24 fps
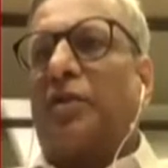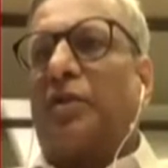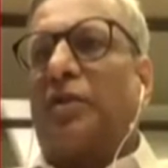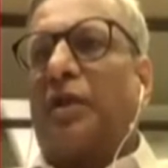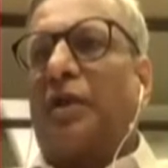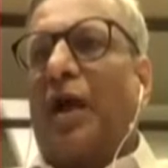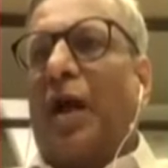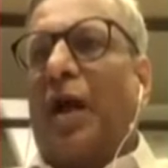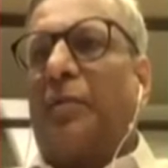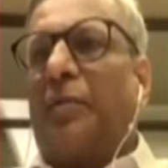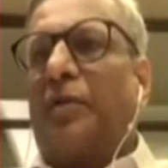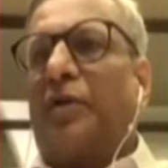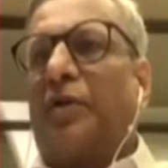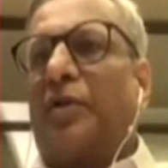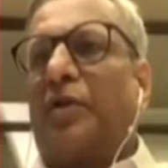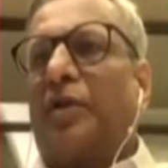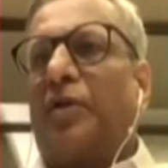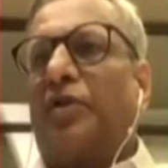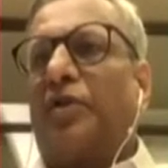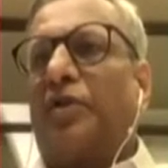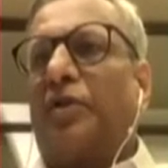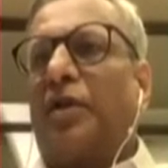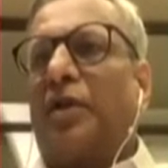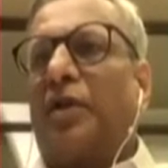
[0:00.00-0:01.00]

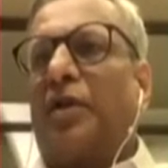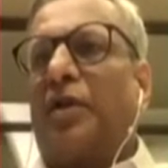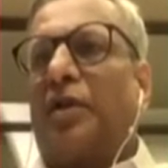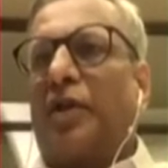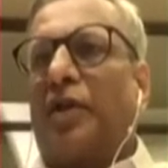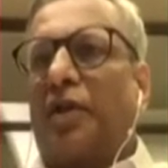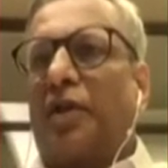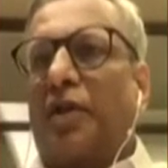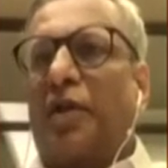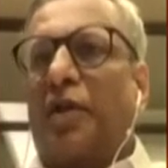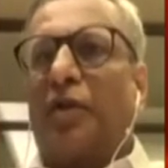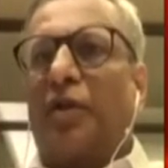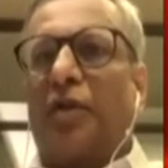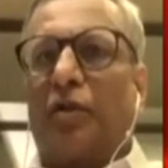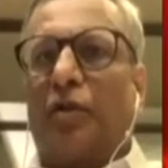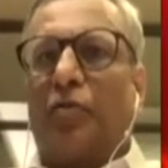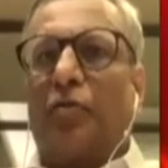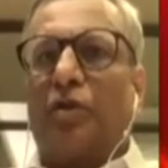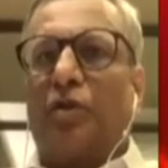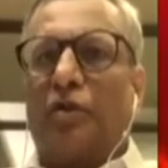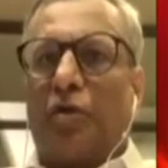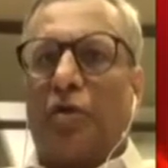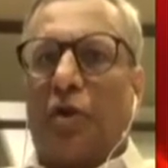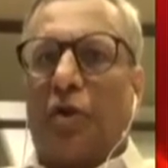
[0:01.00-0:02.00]
arbitration and taking it to
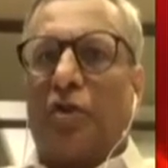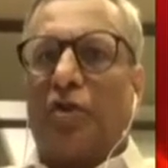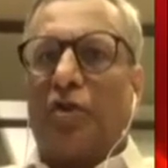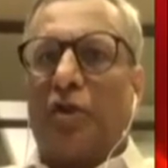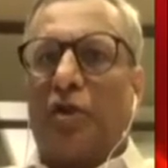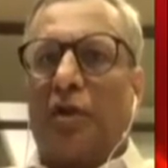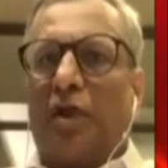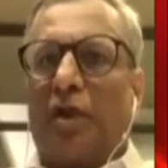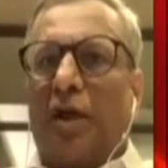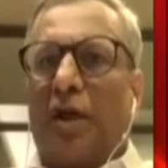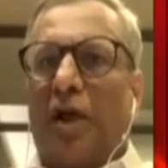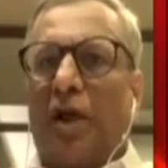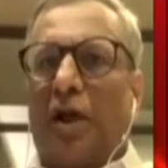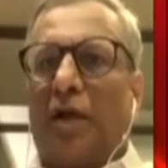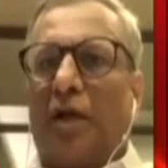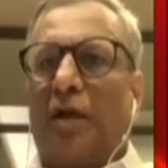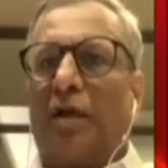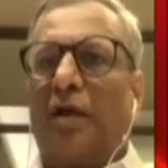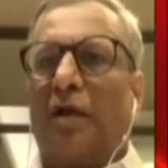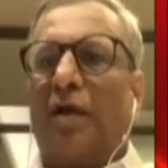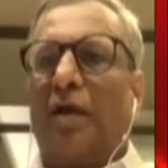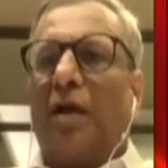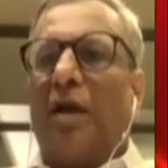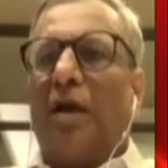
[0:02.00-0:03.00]
its logical end
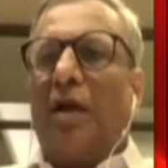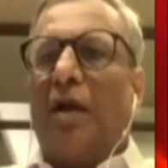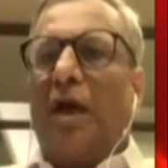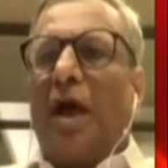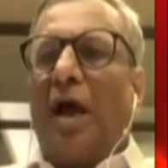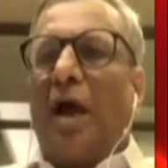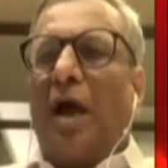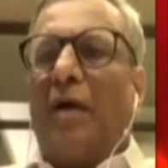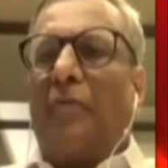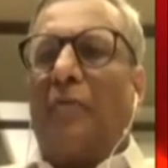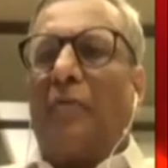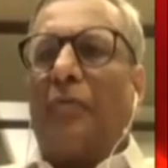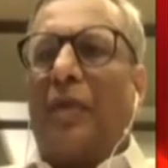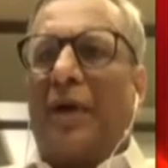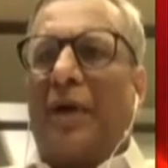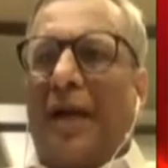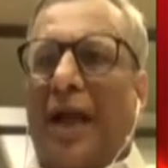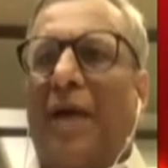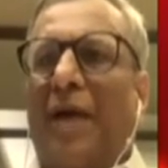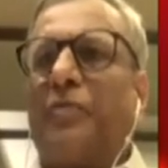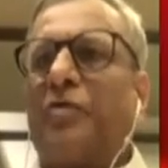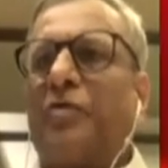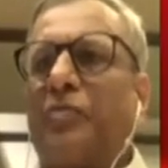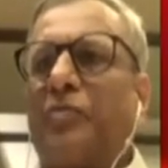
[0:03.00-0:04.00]

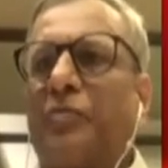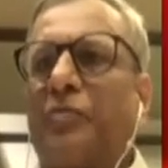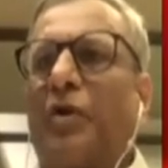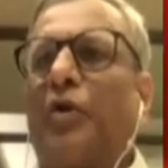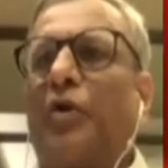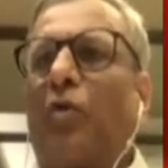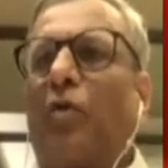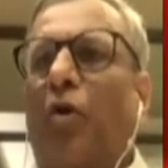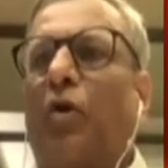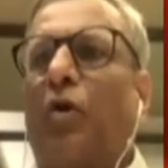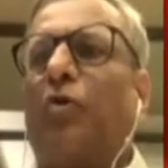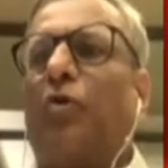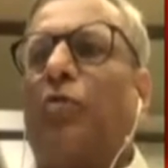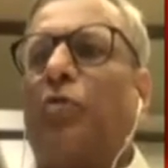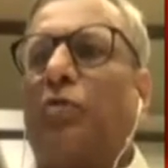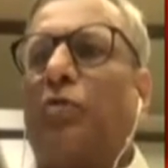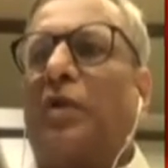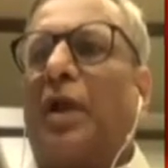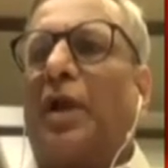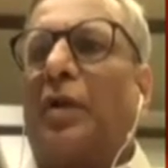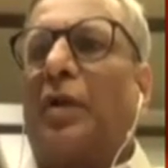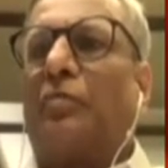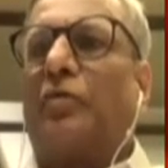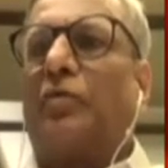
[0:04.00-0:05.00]
perhaps may not hold that much